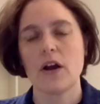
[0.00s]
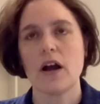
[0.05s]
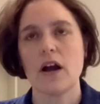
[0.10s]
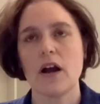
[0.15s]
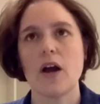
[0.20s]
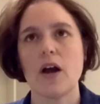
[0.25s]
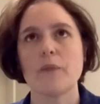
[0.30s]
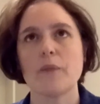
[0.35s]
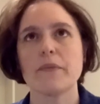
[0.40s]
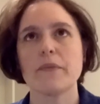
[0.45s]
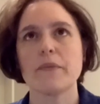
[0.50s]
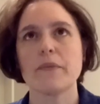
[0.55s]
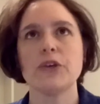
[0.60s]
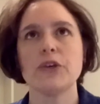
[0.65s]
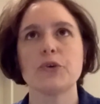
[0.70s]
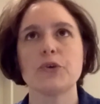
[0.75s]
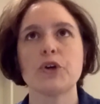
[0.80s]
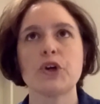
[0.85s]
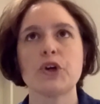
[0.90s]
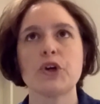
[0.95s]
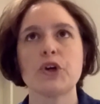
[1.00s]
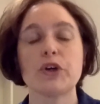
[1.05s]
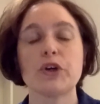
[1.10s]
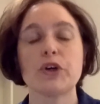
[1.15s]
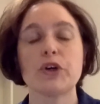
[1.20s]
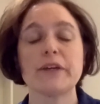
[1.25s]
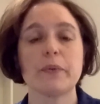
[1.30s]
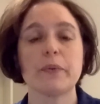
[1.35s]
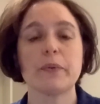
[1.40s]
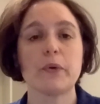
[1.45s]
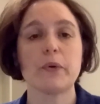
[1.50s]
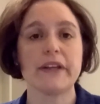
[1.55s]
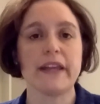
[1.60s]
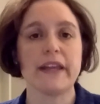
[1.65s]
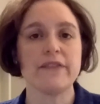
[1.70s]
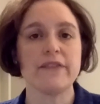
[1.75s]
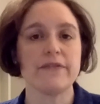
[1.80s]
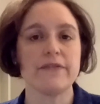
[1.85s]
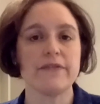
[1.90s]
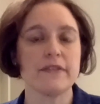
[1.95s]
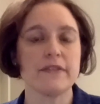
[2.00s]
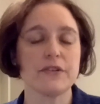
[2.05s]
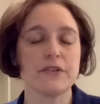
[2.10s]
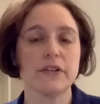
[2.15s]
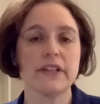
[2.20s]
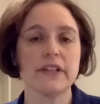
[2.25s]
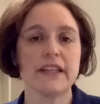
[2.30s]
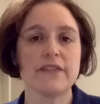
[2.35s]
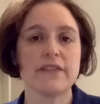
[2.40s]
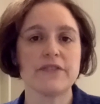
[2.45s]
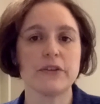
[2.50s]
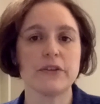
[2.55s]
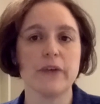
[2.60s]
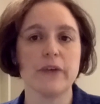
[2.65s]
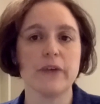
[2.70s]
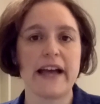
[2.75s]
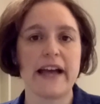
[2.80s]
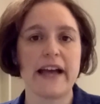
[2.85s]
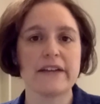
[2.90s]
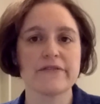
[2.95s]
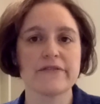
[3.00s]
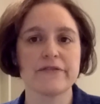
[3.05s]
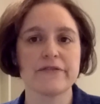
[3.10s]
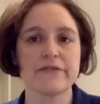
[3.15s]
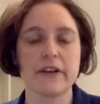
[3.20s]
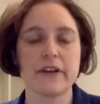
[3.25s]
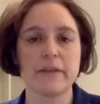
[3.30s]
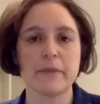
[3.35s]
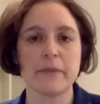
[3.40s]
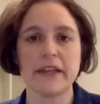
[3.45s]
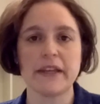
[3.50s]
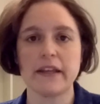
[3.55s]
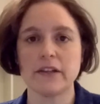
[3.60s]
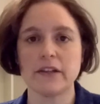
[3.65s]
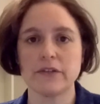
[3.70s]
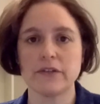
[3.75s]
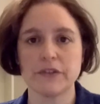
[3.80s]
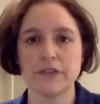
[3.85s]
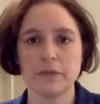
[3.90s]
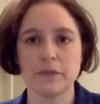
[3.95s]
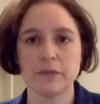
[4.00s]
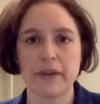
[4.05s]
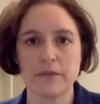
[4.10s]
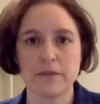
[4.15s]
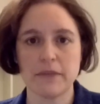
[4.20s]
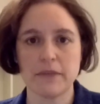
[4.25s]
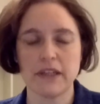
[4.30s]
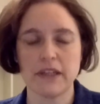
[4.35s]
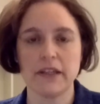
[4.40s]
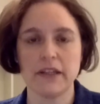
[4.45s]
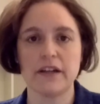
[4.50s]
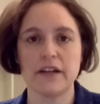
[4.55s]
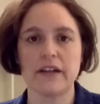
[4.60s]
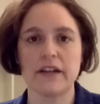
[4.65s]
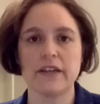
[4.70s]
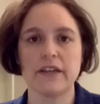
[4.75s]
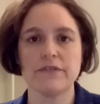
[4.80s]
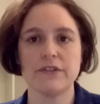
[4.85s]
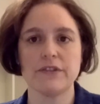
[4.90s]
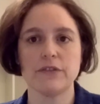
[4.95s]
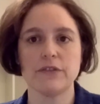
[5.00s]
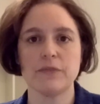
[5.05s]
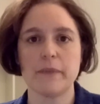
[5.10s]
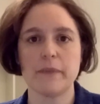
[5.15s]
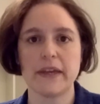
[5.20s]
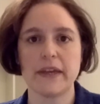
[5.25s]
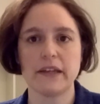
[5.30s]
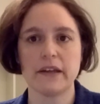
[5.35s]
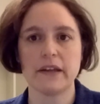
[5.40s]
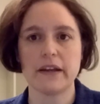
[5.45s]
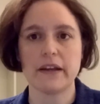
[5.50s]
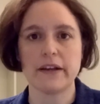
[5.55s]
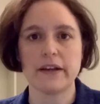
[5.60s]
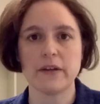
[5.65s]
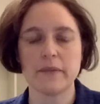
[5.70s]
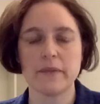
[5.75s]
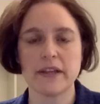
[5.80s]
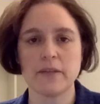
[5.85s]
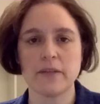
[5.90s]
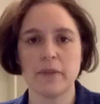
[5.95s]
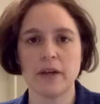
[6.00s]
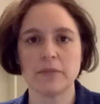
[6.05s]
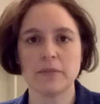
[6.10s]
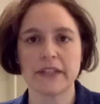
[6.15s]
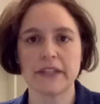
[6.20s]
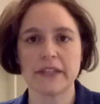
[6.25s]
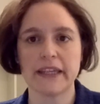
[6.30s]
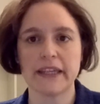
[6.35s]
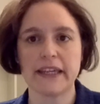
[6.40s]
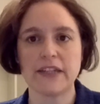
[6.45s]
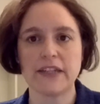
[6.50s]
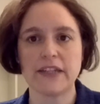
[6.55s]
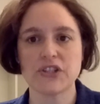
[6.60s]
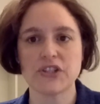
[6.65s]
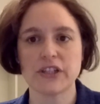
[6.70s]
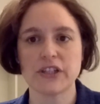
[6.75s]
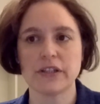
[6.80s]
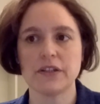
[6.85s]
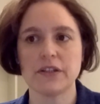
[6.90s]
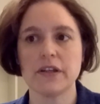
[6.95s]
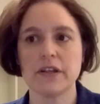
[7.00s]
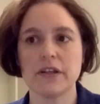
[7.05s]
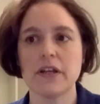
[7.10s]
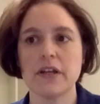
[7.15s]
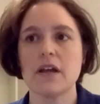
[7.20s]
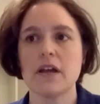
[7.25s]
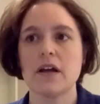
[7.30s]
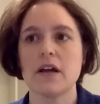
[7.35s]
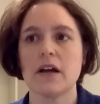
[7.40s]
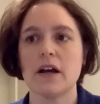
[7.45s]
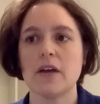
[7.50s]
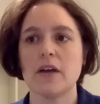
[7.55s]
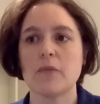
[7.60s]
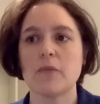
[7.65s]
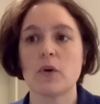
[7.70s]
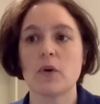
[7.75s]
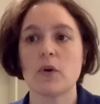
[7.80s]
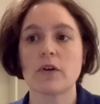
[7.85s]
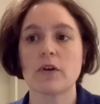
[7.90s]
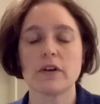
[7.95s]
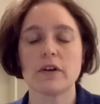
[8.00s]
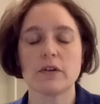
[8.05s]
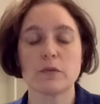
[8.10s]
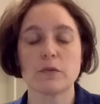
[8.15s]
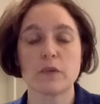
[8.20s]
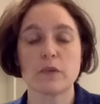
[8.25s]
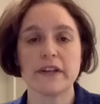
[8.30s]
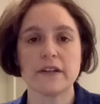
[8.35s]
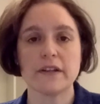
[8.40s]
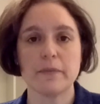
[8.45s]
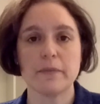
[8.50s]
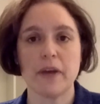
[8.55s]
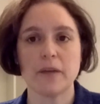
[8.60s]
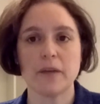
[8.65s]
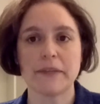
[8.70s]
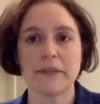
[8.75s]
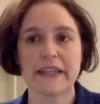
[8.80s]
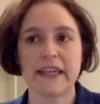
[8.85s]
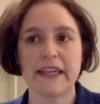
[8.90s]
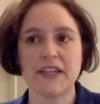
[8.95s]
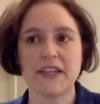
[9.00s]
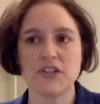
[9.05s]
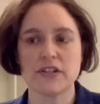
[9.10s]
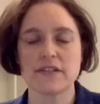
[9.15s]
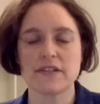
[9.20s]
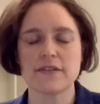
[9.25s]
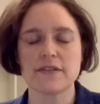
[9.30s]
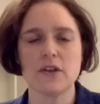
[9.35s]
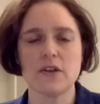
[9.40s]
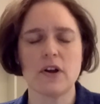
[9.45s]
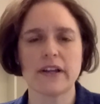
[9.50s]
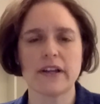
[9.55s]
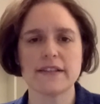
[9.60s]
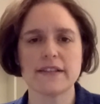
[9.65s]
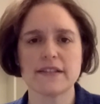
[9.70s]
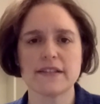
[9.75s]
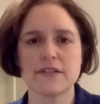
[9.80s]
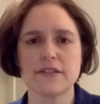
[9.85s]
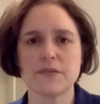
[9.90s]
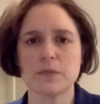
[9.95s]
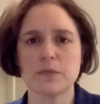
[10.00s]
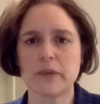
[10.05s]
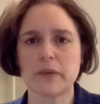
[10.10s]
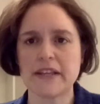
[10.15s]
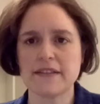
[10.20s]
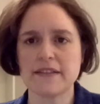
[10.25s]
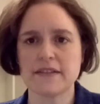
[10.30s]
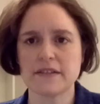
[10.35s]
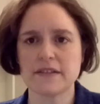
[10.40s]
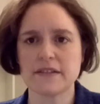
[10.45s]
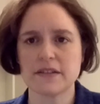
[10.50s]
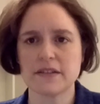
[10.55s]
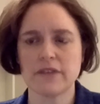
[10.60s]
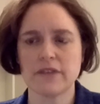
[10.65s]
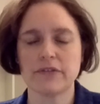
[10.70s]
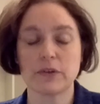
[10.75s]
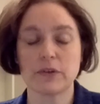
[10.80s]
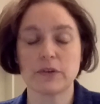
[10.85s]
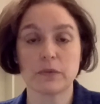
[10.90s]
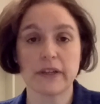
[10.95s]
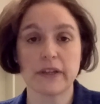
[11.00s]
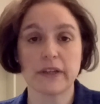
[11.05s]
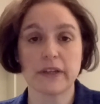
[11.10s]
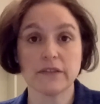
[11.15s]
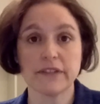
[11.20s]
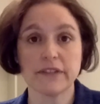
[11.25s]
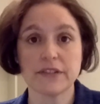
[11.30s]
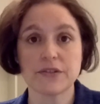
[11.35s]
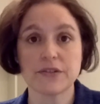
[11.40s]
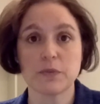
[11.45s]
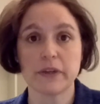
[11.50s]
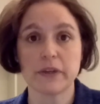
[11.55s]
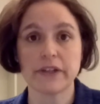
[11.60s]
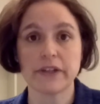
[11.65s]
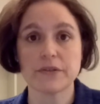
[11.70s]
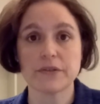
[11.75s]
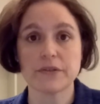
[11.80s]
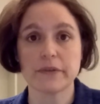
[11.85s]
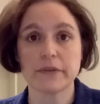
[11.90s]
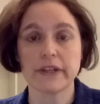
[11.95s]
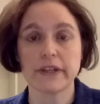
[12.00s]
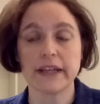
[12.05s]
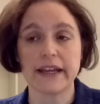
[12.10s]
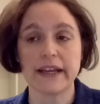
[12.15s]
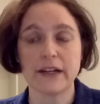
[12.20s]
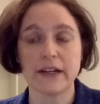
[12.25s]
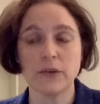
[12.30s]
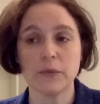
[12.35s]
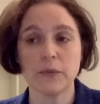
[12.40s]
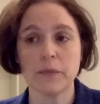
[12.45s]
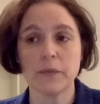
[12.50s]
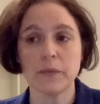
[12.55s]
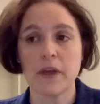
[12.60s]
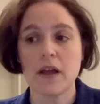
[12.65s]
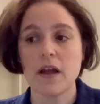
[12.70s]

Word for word: Um, you could put if certainly if you have been interviewed by the media, if you've been um, in a publication. Um, or, or written a publication as long as it's recent enough or relevant to what you're doing now.